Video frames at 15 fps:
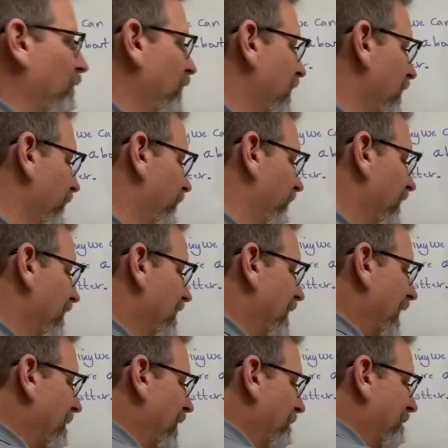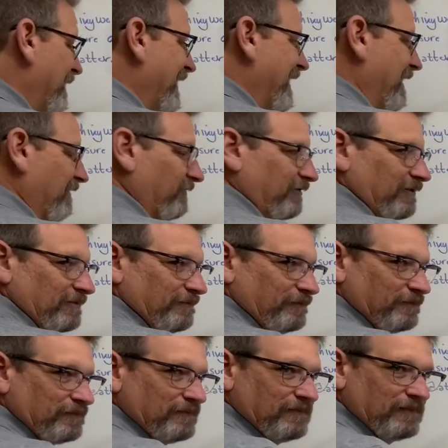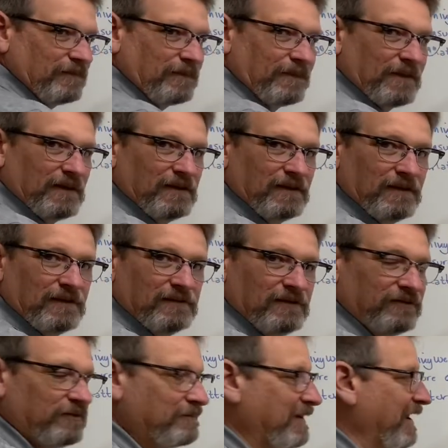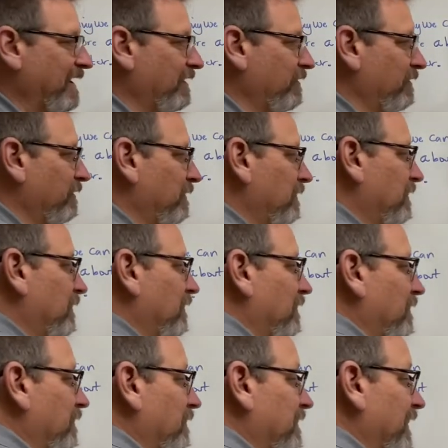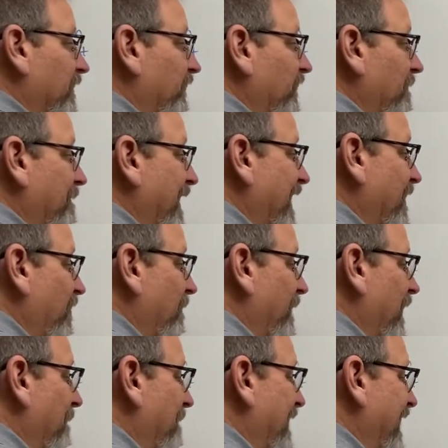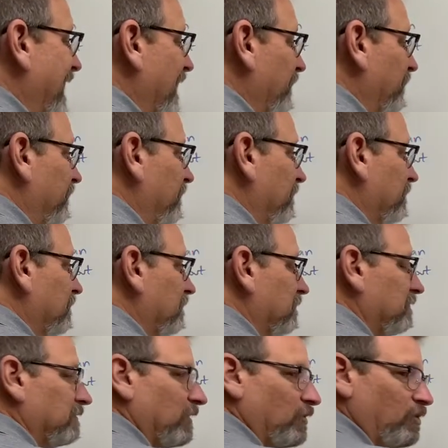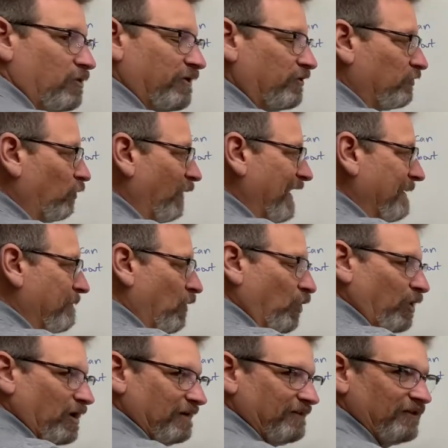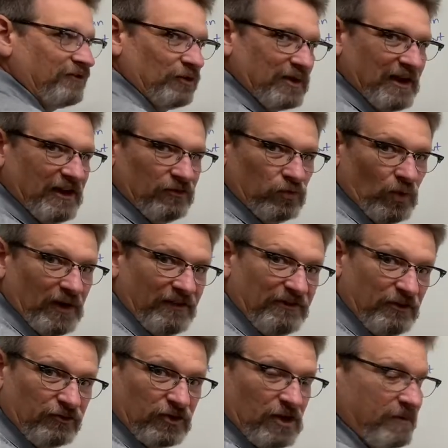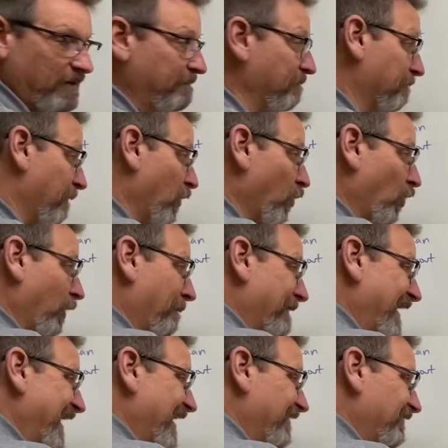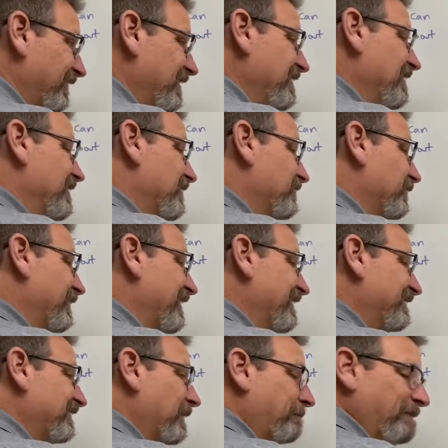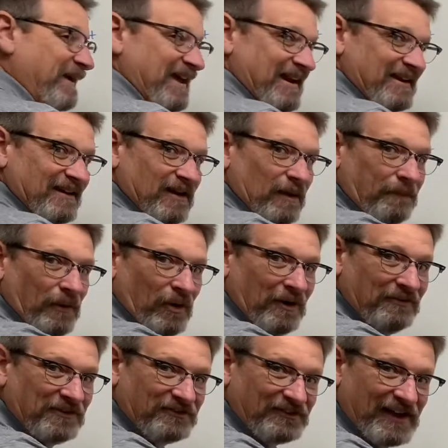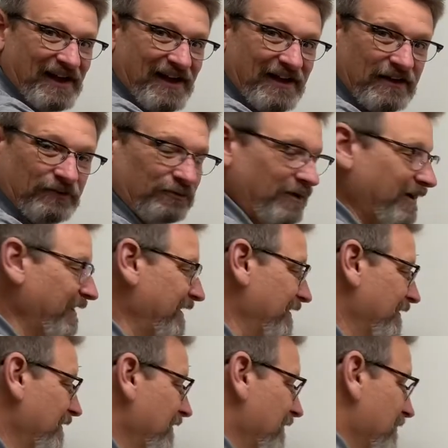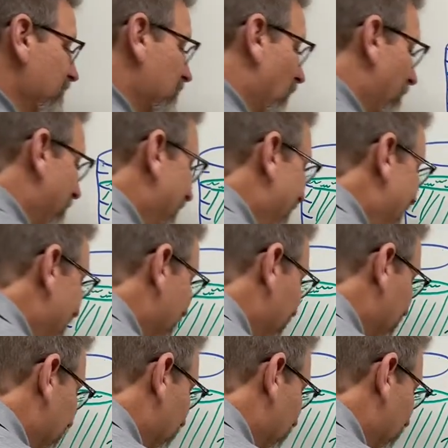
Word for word: What else? Is, how about mass? Does it matter? Now, does it matter about mass? Ooh, there's way more of it. So guess what? There's going to be more mass. So that is dependent upon the size, right? So mass is